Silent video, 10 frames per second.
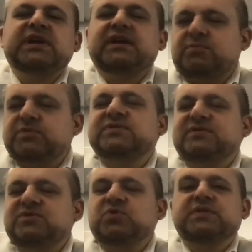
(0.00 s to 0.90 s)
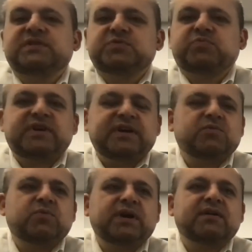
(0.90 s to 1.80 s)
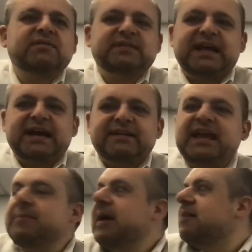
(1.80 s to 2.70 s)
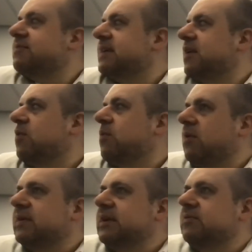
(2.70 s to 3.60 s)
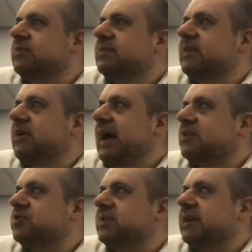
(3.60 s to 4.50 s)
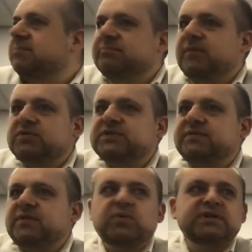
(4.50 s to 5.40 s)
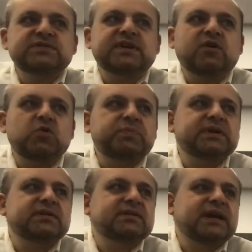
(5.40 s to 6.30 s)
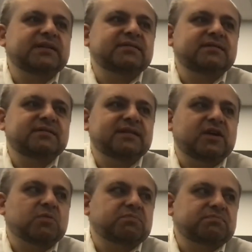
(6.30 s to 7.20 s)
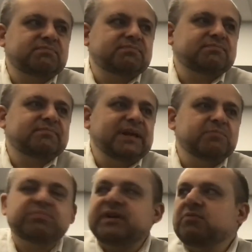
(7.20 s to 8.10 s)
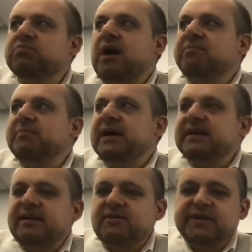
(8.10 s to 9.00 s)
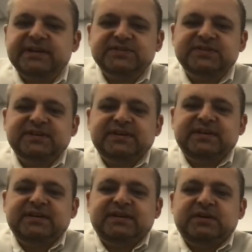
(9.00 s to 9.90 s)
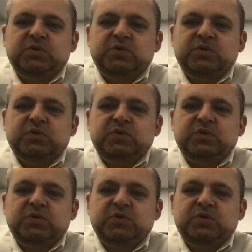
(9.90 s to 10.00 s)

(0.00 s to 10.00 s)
But yeah, it was during the spring where that came out that oh, all, you know, they're actually most of the ones that opened and that are in you know problematic areas. Mm -hmm